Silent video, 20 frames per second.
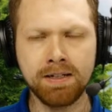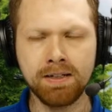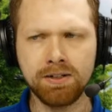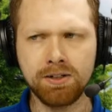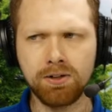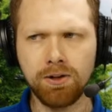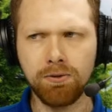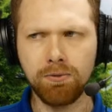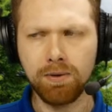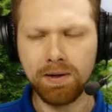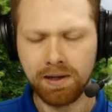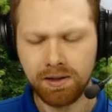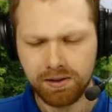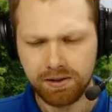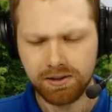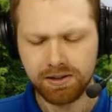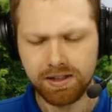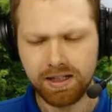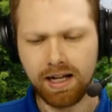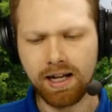So if we
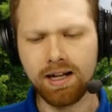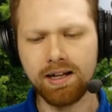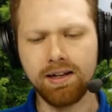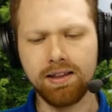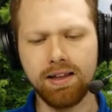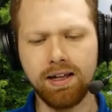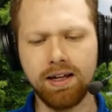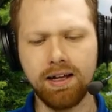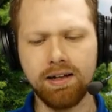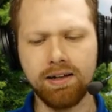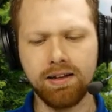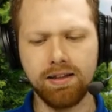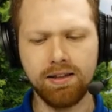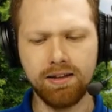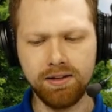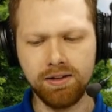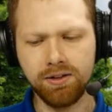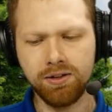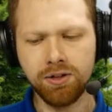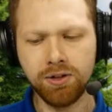understand then
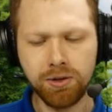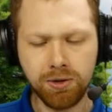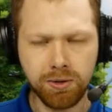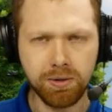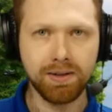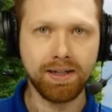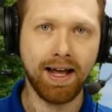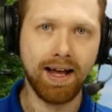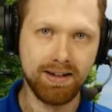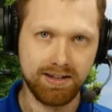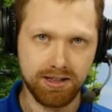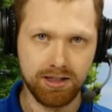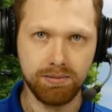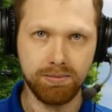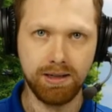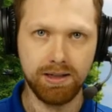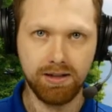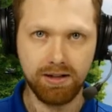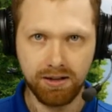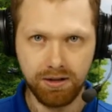the New
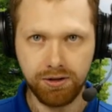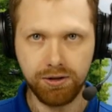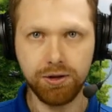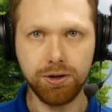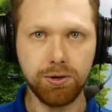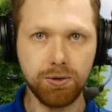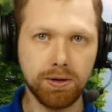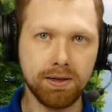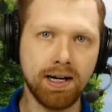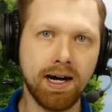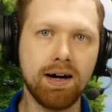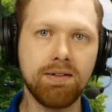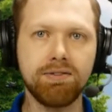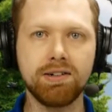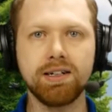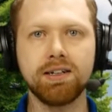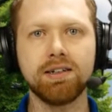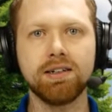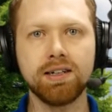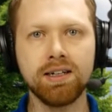Testament, the new
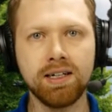covenant,